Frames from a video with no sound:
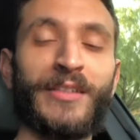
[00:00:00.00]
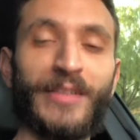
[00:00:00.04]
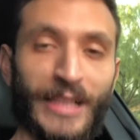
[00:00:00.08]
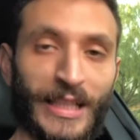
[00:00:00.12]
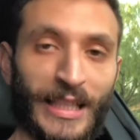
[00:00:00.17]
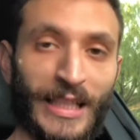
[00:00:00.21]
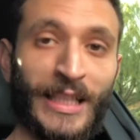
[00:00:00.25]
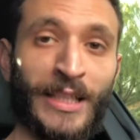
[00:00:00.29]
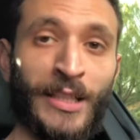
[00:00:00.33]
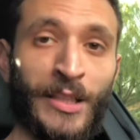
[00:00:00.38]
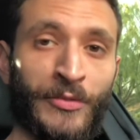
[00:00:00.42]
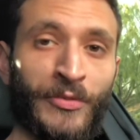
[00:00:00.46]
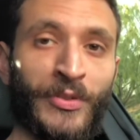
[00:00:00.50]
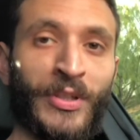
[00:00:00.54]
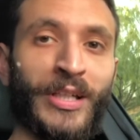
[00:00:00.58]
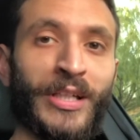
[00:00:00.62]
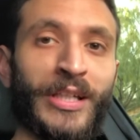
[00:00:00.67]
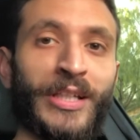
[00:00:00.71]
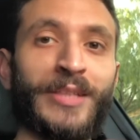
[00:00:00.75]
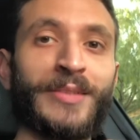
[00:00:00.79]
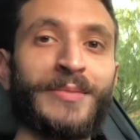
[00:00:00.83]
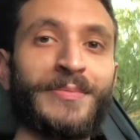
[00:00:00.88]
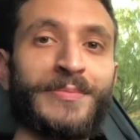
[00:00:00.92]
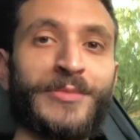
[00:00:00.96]

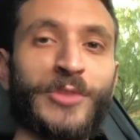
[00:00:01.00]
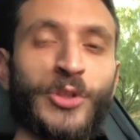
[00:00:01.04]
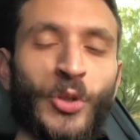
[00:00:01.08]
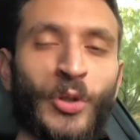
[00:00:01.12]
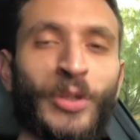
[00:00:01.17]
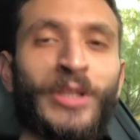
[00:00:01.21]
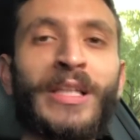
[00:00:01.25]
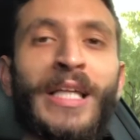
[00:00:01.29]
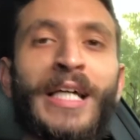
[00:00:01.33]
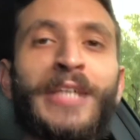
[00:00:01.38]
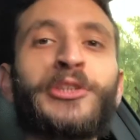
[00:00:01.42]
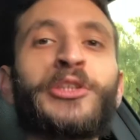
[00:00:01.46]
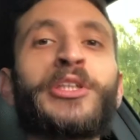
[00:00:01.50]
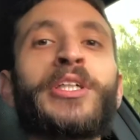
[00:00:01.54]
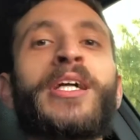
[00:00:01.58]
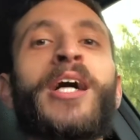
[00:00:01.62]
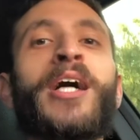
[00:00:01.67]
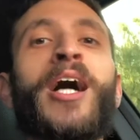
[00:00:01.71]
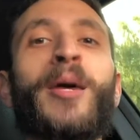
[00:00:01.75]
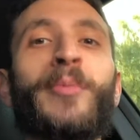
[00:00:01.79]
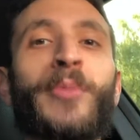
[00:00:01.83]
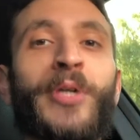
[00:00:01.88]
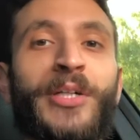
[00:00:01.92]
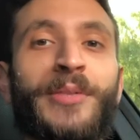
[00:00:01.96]
EV, so an electric
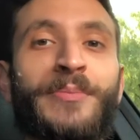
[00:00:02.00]
Hummer.